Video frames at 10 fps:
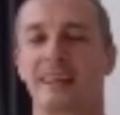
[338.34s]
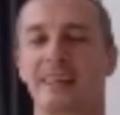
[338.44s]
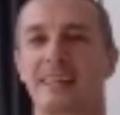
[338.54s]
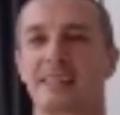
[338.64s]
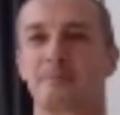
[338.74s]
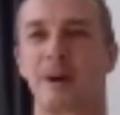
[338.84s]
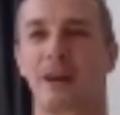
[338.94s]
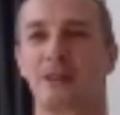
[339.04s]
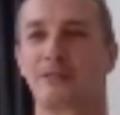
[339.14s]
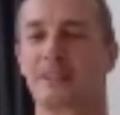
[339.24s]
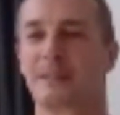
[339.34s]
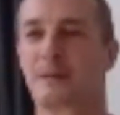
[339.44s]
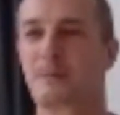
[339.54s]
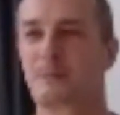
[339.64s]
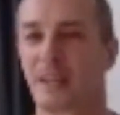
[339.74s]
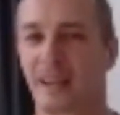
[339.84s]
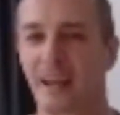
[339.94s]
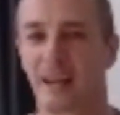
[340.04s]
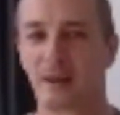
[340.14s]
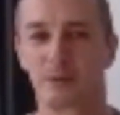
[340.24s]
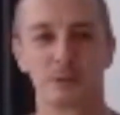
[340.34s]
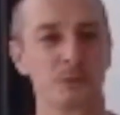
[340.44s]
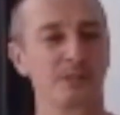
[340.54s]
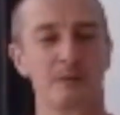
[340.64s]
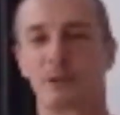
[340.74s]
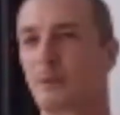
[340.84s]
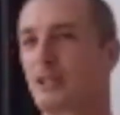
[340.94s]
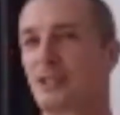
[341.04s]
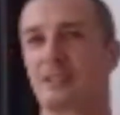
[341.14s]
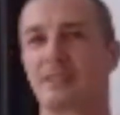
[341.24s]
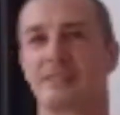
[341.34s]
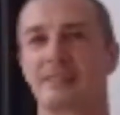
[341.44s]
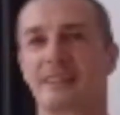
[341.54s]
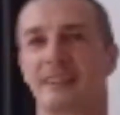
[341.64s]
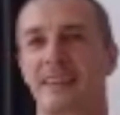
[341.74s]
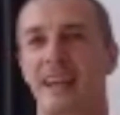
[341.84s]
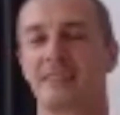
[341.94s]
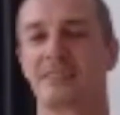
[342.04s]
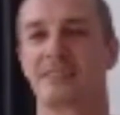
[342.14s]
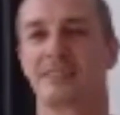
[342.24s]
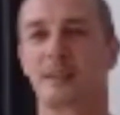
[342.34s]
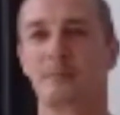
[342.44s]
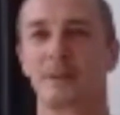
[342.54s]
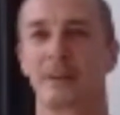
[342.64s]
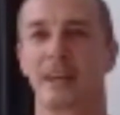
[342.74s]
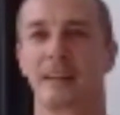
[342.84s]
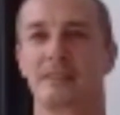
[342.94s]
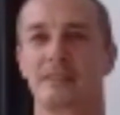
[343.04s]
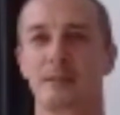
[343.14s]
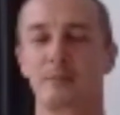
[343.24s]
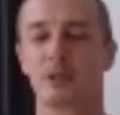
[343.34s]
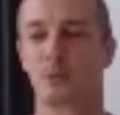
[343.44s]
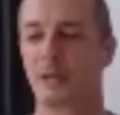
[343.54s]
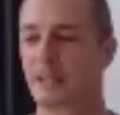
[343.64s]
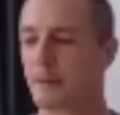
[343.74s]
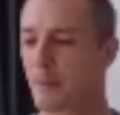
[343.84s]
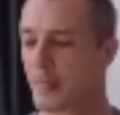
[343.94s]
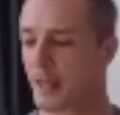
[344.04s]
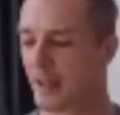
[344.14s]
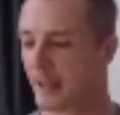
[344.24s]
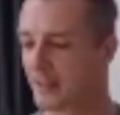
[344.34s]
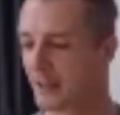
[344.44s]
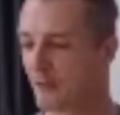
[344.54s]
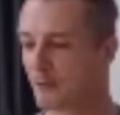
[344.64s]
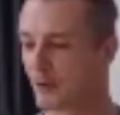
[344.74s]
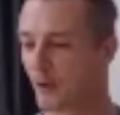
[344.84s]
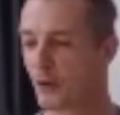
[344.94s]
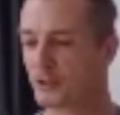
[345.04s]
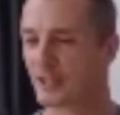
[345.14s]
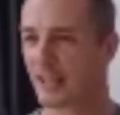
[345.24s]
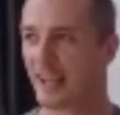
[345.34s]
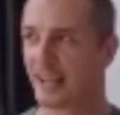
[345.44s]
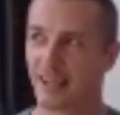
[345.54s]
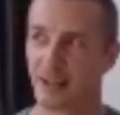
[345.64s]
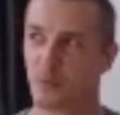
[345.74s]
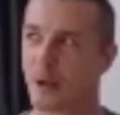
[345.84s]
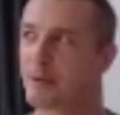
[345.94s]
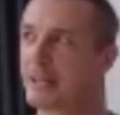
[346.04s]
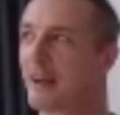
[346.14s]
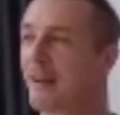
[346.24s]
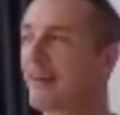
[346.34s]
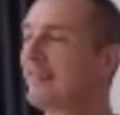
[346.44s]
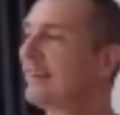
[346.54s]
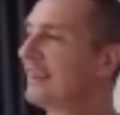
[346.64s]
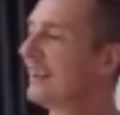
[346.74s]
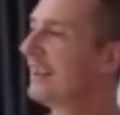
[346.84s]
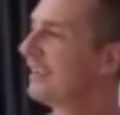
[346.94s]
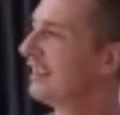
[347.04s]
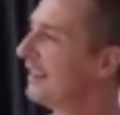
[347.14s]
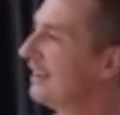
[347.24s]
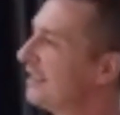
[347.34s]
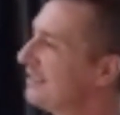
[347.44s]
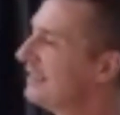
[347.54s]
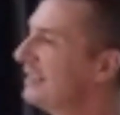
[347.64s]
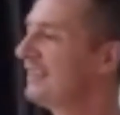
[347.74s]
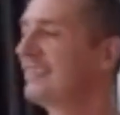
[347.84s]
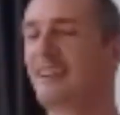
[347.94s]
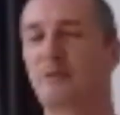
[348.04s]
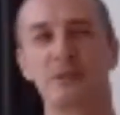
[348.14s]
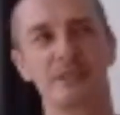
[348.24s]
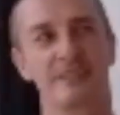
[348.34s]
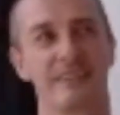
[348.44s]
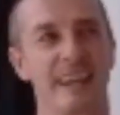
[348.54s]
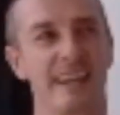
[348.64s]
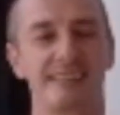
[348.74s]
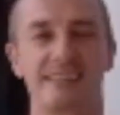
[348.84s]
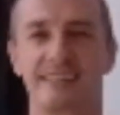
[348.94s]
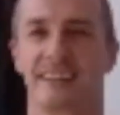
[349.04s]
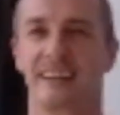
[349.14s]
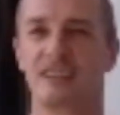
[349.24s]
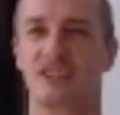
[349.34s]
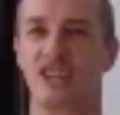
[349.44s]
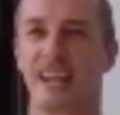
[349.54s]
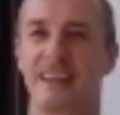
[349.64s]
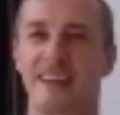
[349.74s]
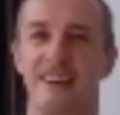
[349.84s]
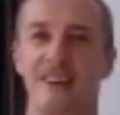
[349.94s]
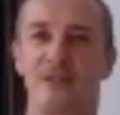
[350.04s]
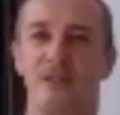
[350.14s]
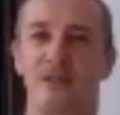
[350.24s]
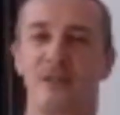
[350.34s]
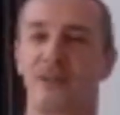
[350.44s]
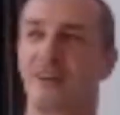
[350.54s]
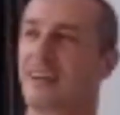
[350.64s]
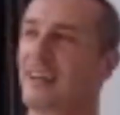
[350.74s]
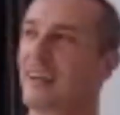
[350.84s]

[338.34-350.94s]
That's part of it. We do some questions and answers in between. And then, of course, a webinar, I wouldn't say has the agenda or